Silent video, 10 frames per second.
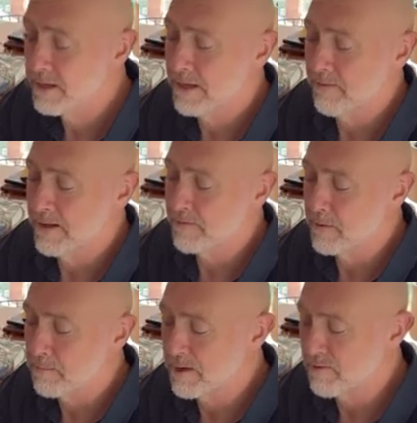and then the
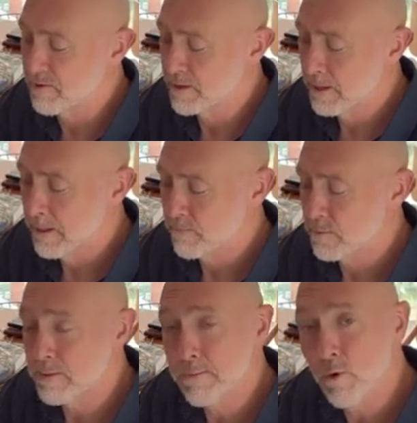midfoot to
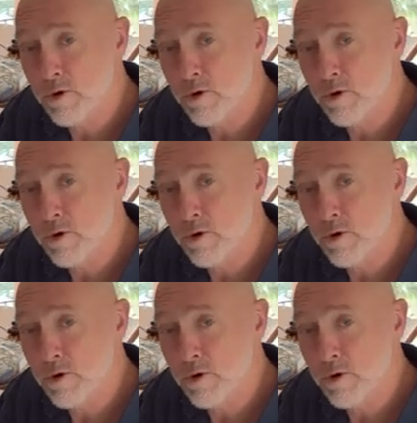be more